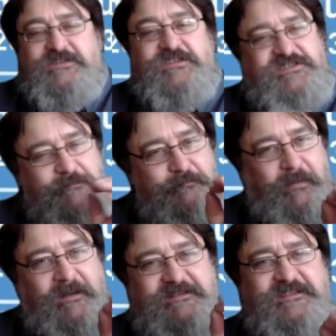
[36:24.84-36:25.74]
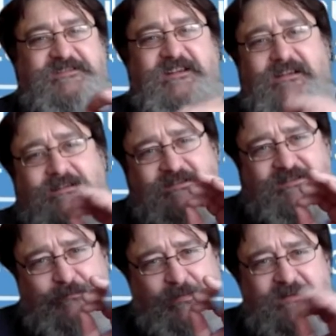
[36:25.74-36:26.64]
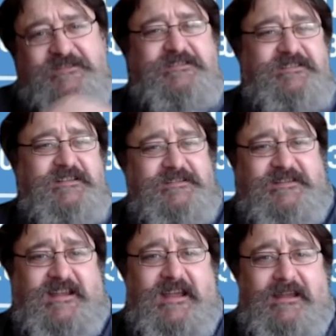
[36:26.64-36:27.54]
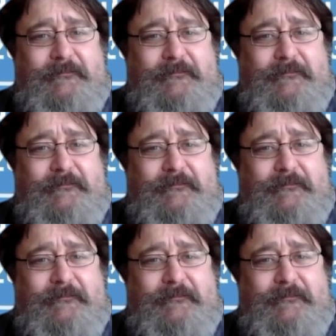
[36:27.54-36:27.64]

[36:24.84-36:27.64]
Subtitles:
So simplicity is the key.